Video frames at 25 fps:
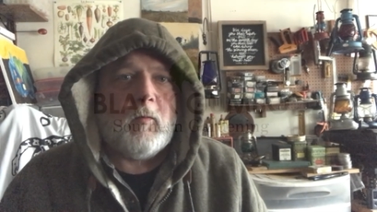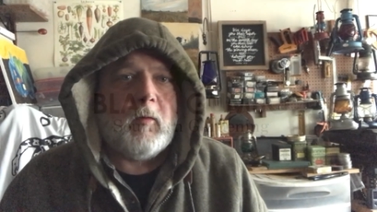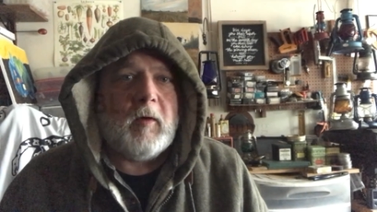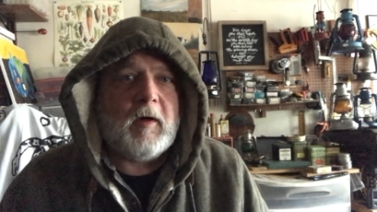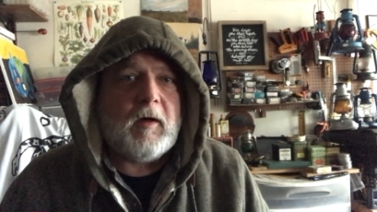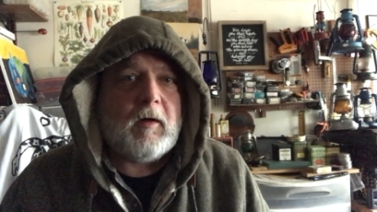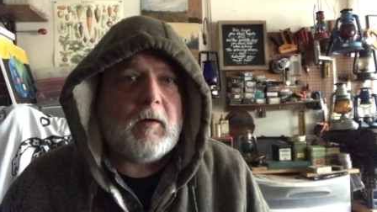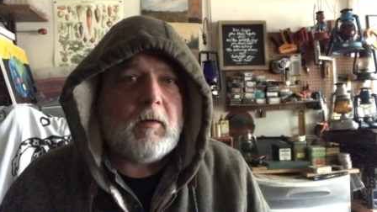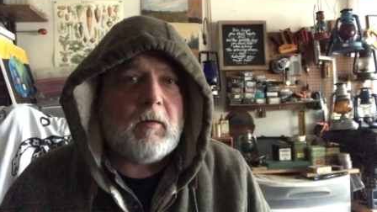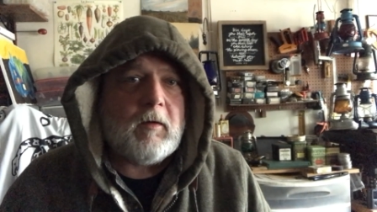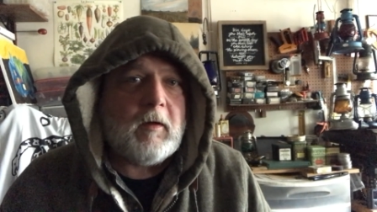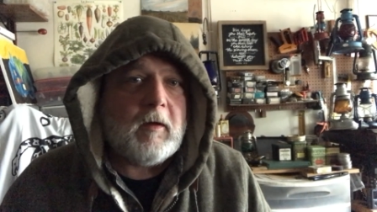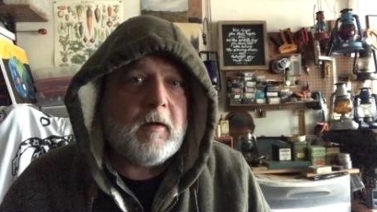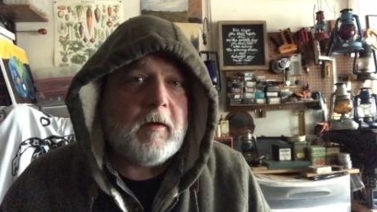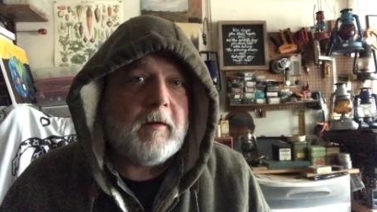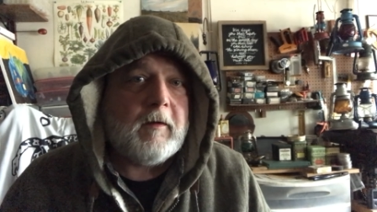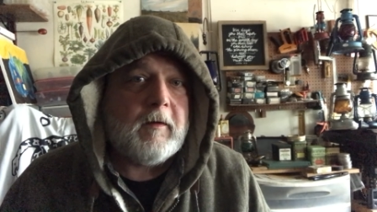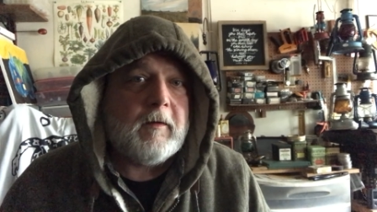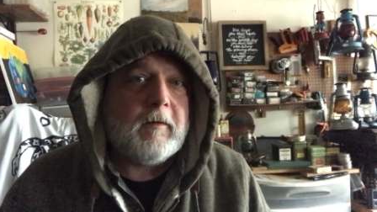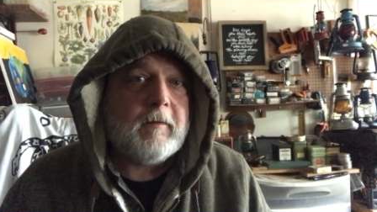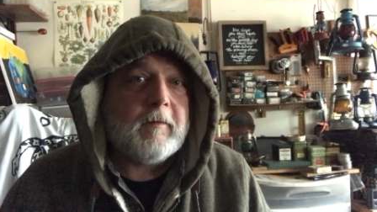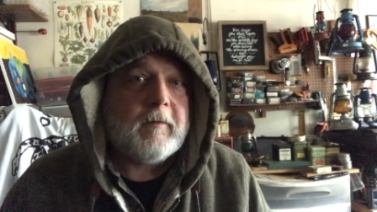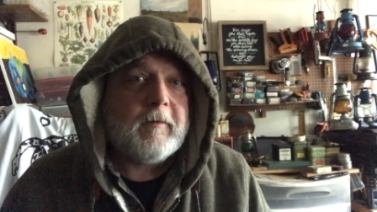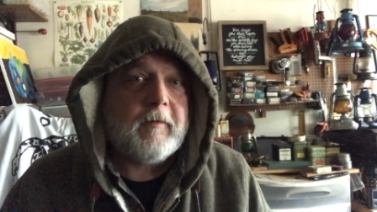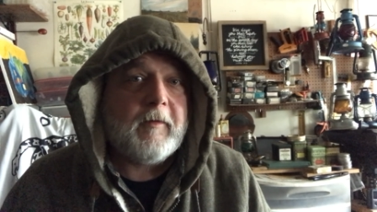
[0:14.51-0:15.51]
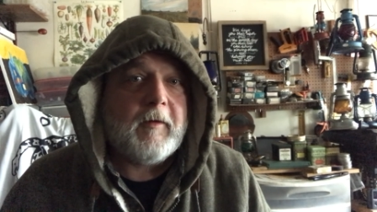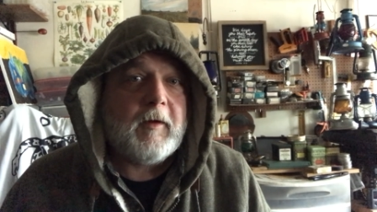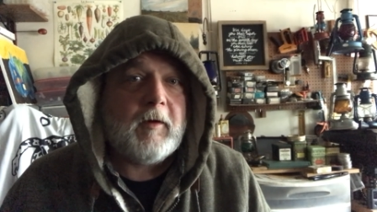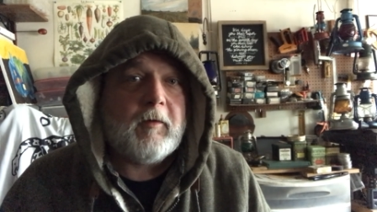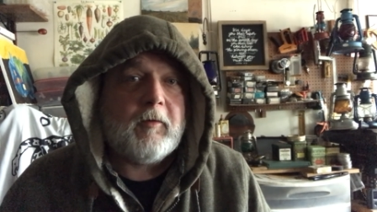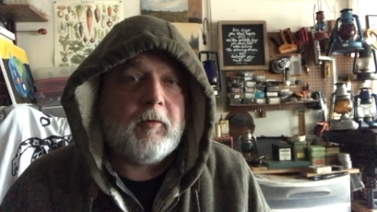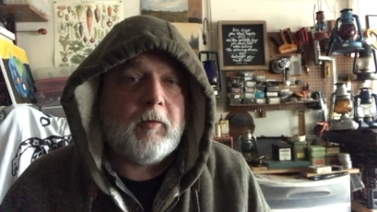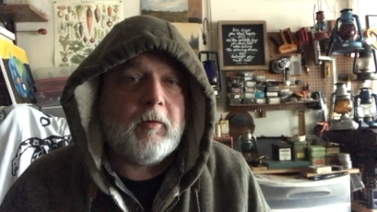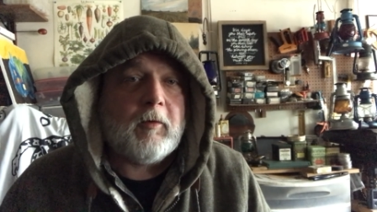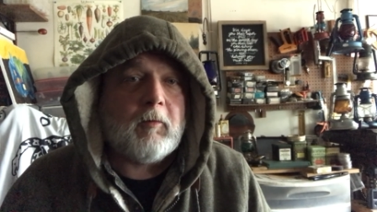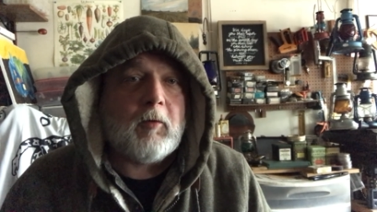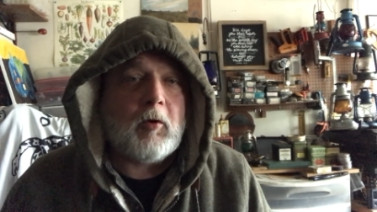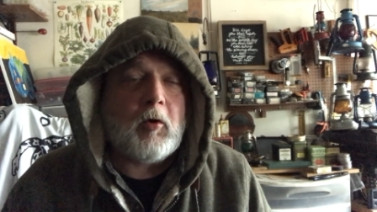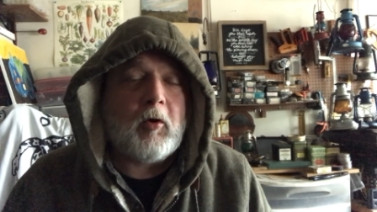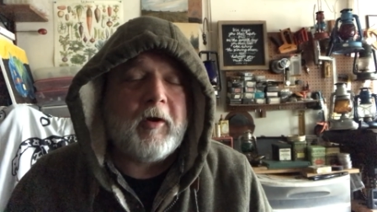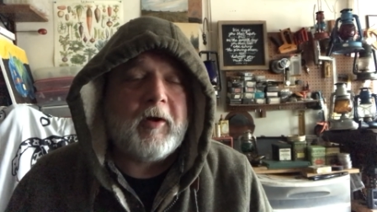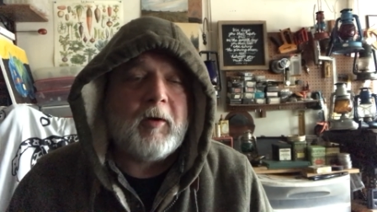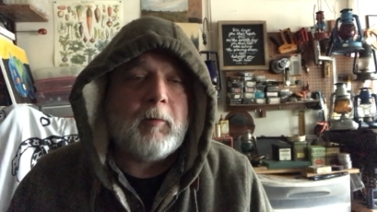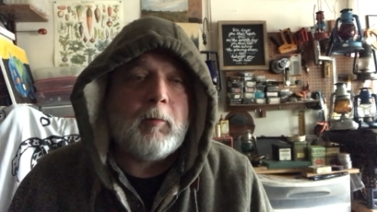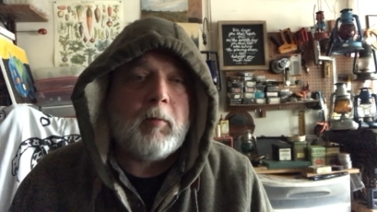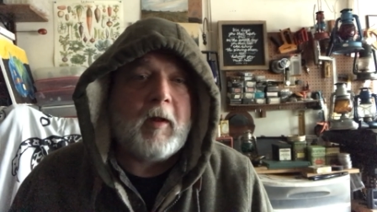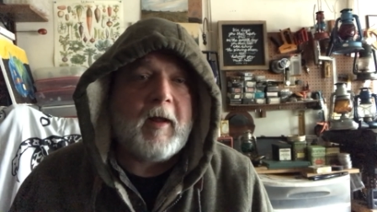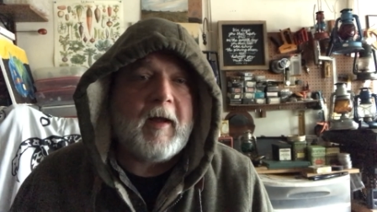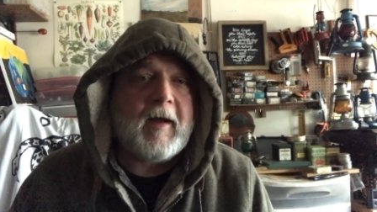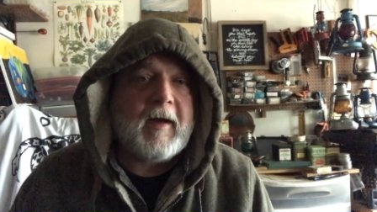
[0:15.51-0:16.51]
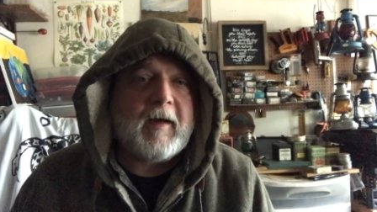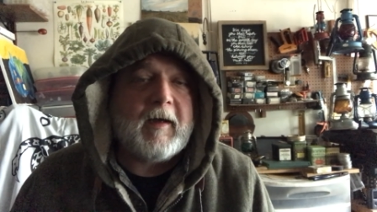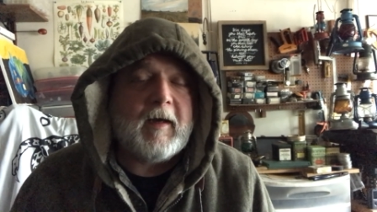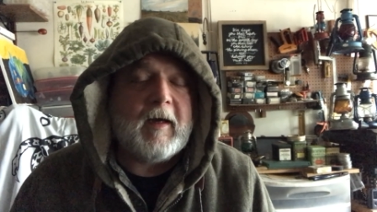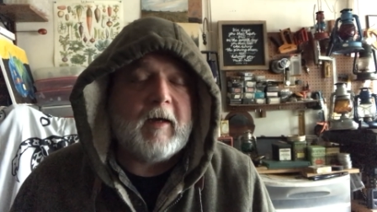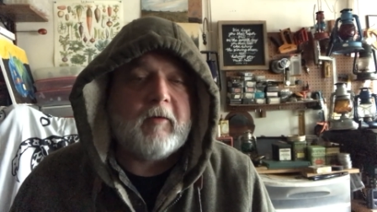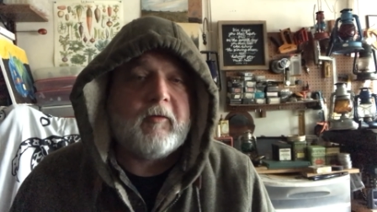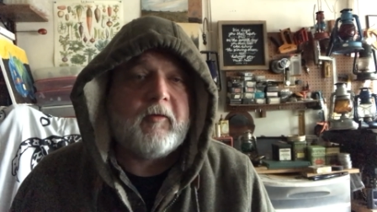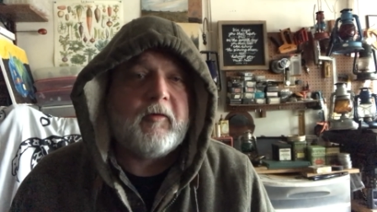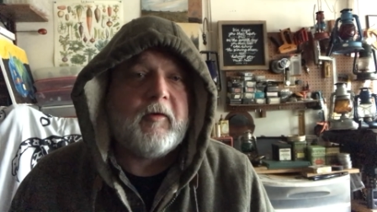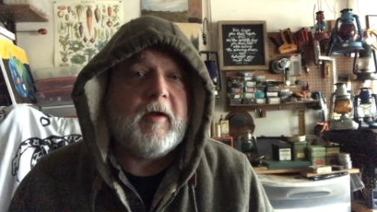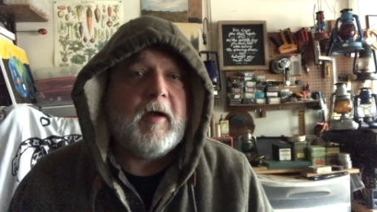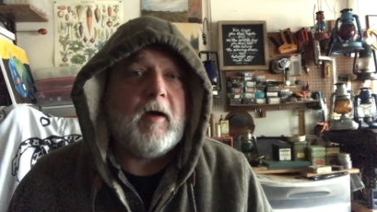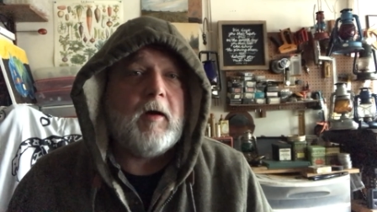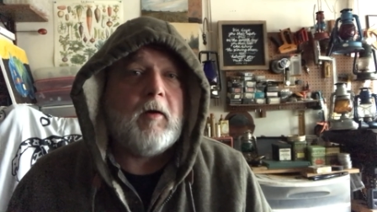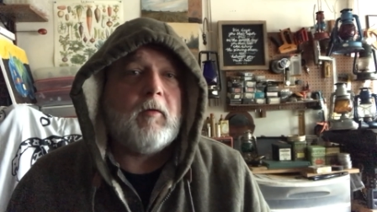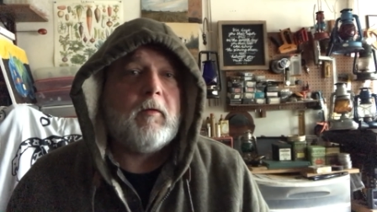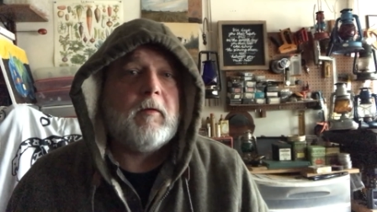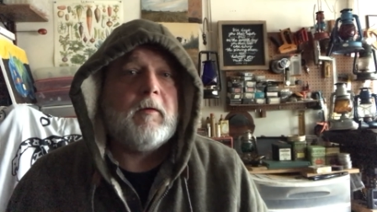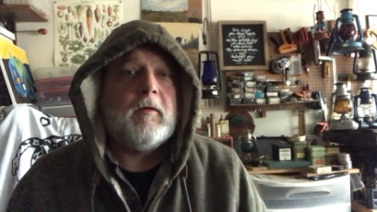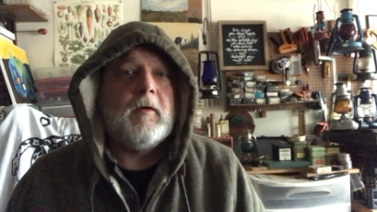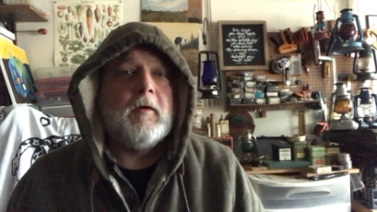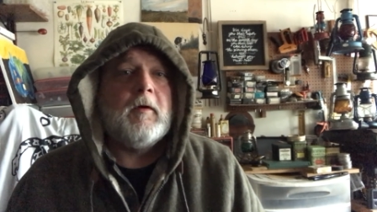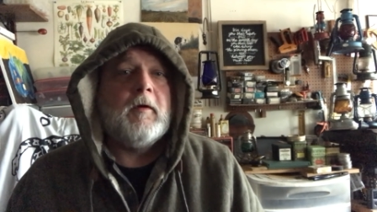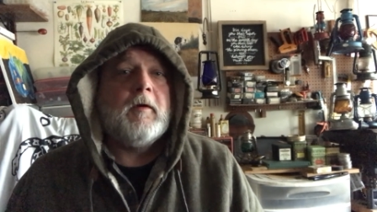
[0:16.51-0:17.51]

Well, they're doing rolling blackouts now.